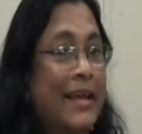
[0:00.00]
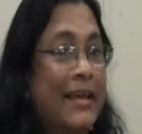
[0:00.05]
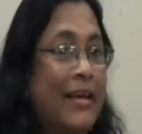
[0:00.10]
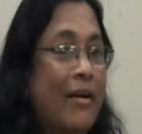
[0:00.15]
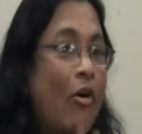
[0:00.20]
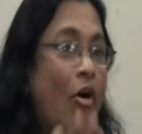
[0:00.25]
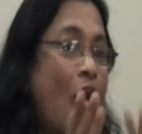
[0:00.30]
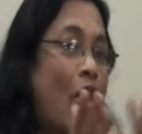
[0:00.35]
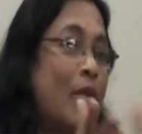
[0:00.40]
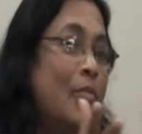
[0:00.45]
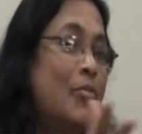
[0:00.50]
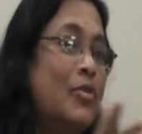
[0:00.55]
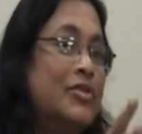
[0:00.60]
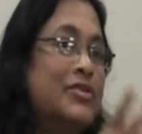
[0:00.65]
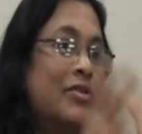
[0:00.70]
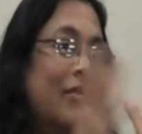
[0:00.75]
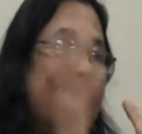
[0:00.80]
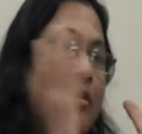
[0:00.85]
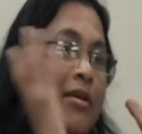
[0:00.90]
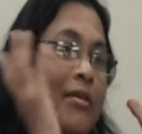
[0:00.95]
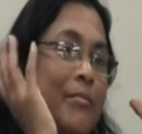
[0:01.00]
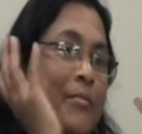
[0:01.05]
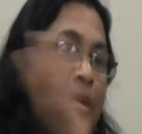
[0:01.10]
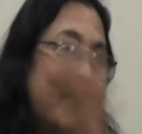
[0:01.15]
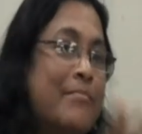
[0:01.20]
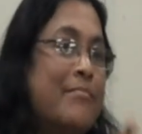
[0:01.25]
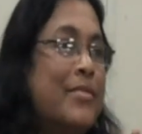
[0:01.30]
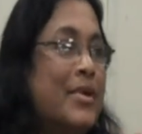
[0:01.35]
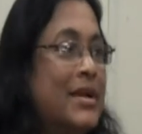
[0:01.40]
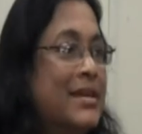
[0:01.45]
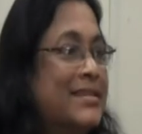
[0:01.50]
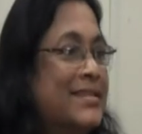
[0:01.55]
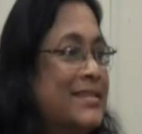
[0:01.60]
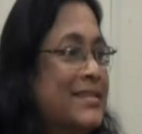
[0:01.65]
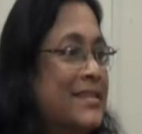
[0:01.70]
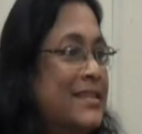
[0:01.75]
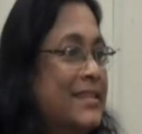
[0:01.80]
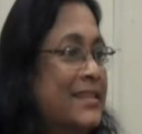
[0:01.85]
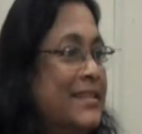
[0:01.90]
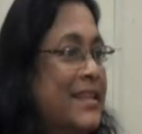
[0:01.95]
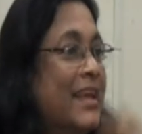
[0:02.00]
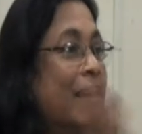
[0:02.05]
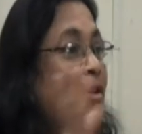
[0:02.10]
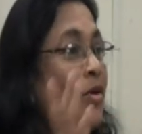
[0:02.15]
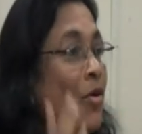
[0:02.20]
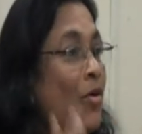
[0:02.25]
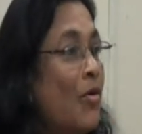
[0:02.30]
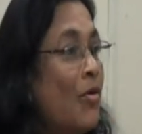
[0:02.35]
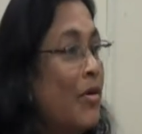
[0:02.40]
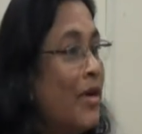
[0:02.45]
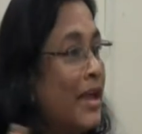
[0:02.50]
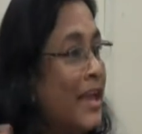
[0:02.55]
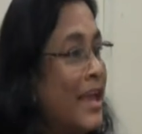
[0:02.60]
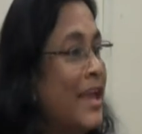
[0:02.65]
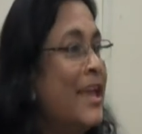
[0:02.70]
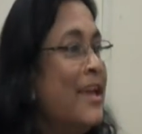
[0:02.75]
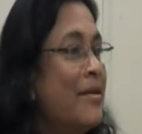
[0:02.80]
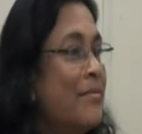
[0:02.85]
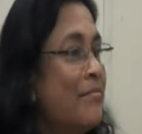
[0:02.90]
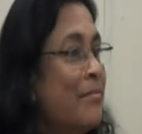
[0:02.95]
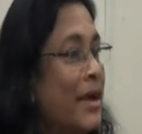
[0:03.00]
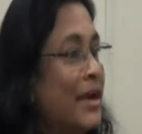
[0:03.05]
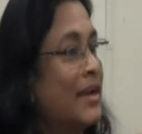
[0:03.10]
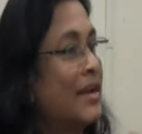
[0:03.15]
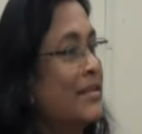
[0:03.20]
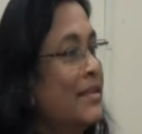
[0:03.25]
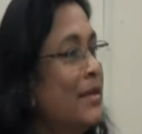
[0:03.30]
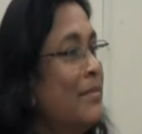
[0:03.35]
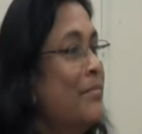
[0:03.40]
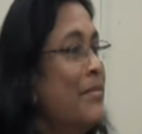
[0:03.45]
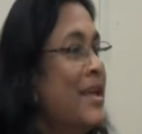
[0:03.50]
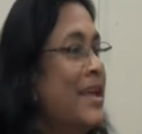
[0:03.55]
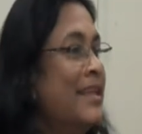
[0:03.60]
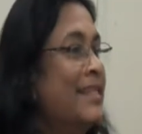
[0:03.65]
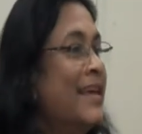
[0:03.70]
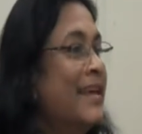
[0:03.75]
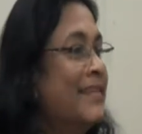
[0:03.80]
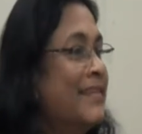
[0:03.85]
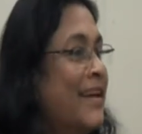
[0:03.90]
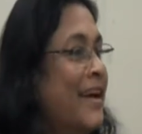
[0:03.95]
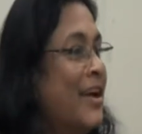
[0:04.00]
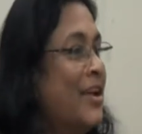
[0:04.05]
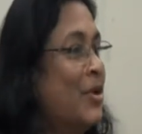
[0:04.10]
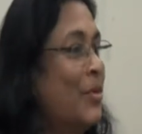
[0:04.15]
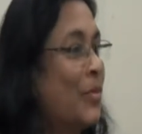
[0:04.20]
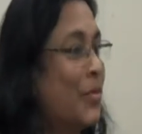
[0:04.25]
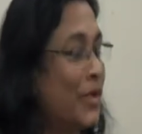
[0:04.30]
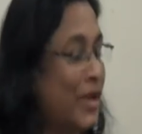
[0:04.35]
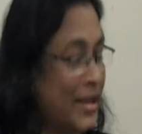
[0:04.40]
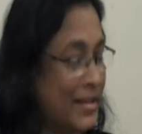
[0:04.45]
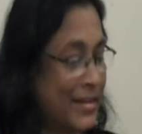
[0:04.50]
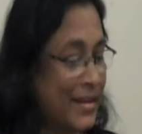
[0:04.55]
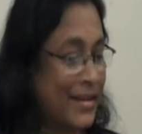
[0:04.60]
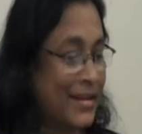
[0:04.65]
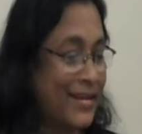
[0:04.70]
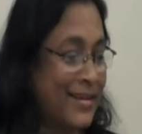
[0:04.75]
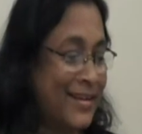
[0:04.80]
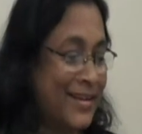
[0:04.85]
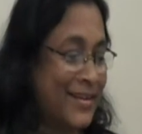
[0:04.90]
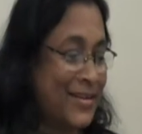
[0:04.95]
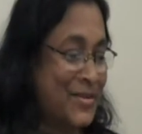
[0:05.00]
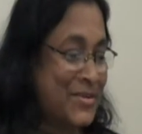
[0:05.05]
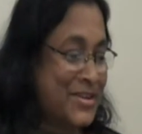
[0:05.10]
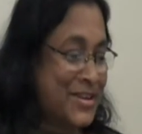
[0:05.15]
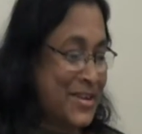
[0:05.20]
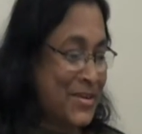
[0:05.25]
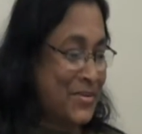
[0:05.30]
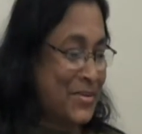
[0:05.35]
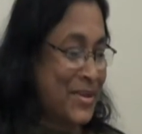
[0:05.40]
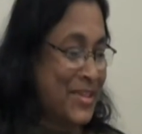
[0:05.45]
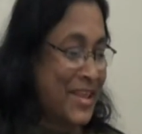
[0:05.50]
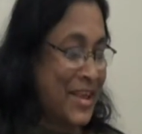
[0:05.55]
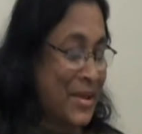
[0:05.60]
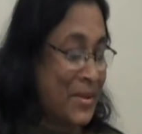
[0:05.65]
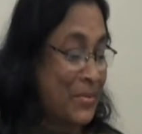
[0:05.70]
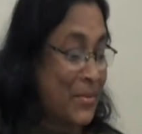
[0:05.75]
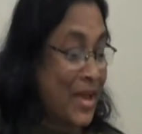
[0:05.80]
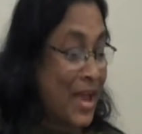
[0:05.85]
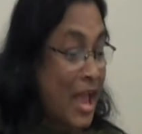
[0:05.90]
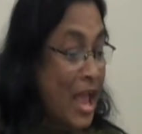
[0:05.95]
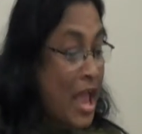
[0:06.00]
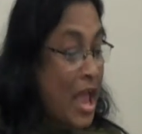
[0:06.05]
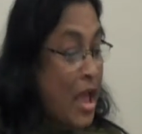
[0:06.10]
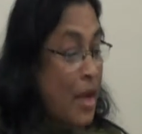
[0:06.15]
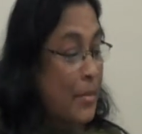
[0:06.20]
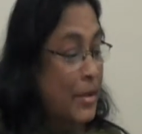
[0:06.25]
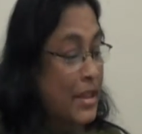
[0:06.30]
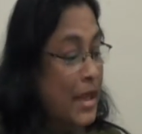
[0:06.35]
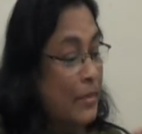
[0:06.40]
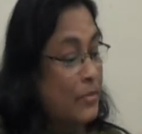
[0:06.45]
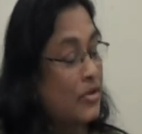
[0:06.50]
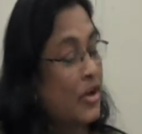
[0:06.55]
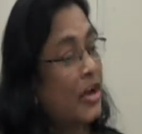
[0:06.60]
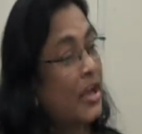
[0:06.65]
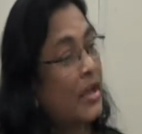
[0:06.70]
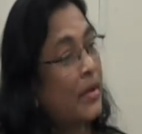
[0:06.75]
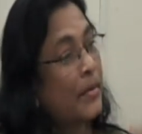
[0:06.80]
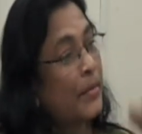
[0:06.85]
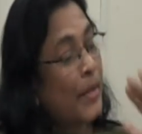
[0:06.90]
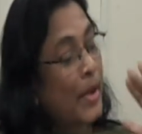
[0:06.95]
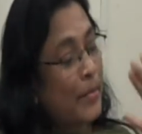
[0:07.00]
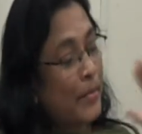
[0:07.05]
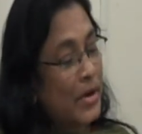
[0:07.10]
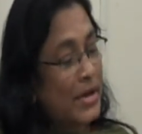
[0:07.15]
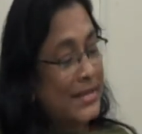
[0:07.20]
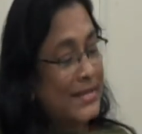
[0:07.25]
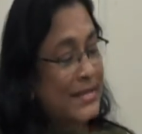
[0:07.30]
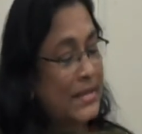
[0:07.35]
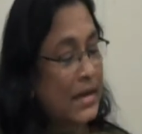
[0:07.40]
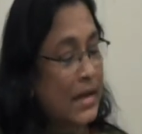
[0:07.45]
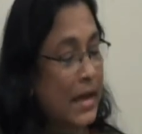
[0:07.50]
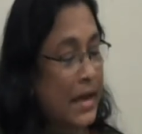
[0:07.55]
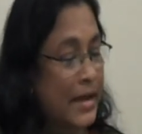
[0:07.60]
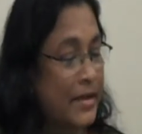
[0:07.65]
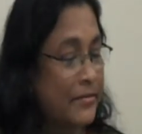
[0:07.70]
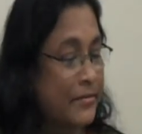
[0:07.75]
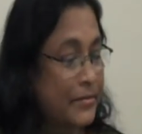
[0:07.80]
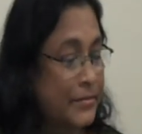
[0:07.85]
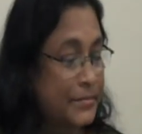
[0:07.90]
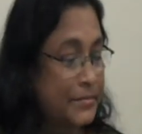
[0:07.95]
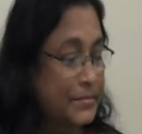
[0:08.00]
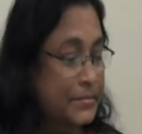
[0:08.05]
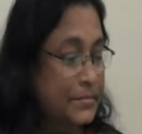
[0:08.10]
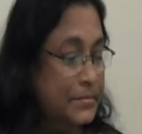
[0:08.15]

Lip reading: Like almost all members, they know him better than me. That's kind of where they, deal with him. But I'm talking about my past life.